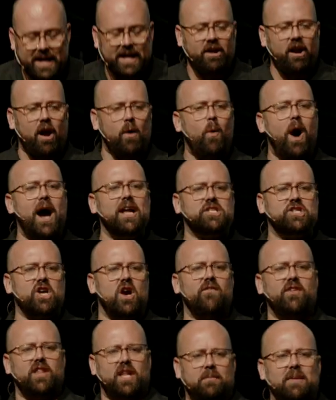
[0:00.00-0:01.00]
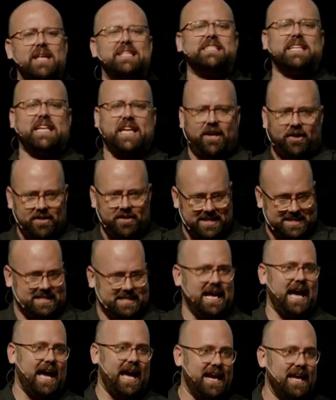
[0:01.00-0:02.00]
here. I'll watch over them. Let's kill this
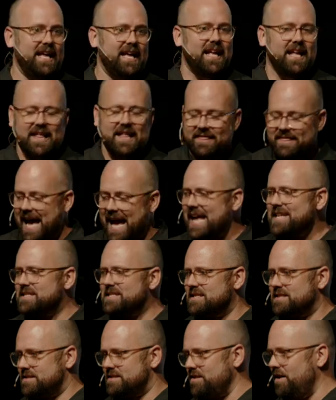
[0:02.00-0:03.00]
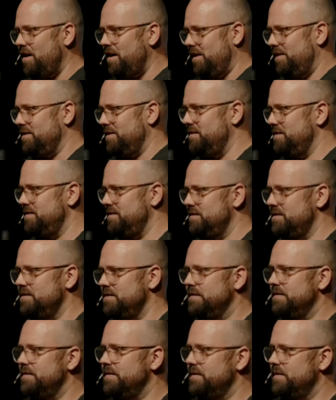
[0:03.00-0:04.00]
guy. That's Saul,
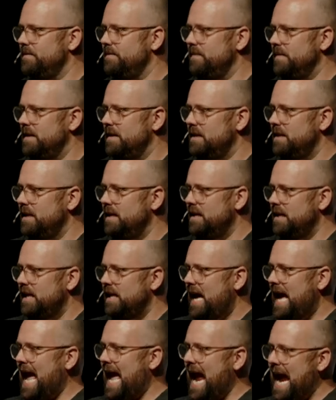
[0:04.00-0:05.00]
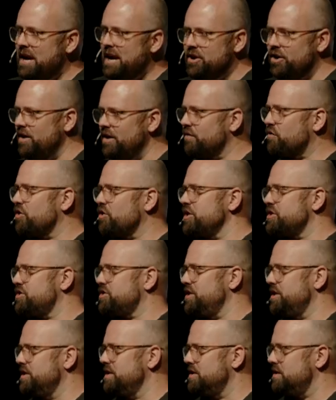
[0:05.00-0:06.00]
a hater of
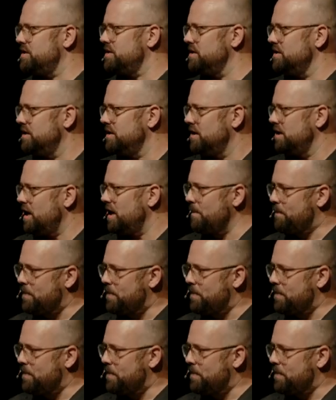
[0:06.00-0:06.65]
Christians, a